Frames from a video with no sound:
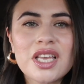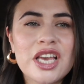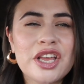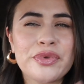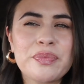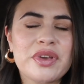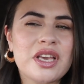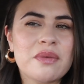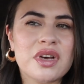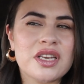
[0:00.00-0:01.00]
and
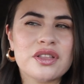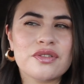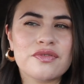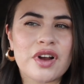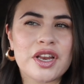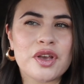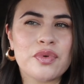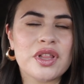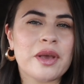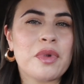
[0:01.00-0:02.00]
repeat Monday through Friday
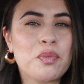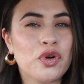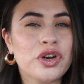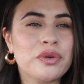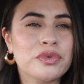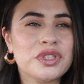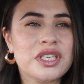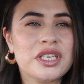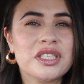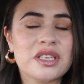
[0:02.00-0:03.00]
with like my morning
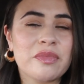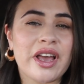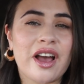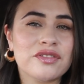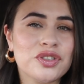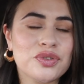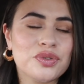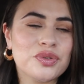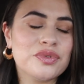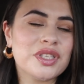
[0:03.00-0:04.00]
routines and my
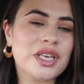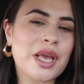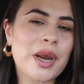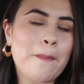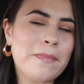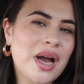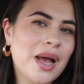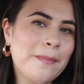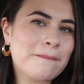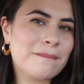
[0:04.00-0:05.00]
afternoons routine.
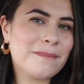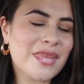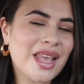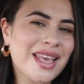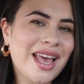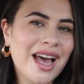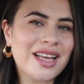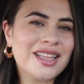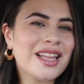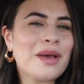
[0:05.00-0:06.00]
But
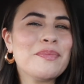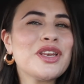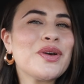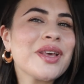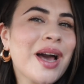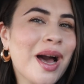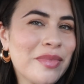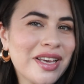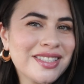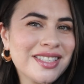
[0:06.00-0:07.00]
yeah, let me know in the
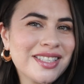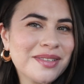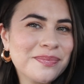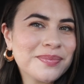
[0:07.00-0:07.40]
comments.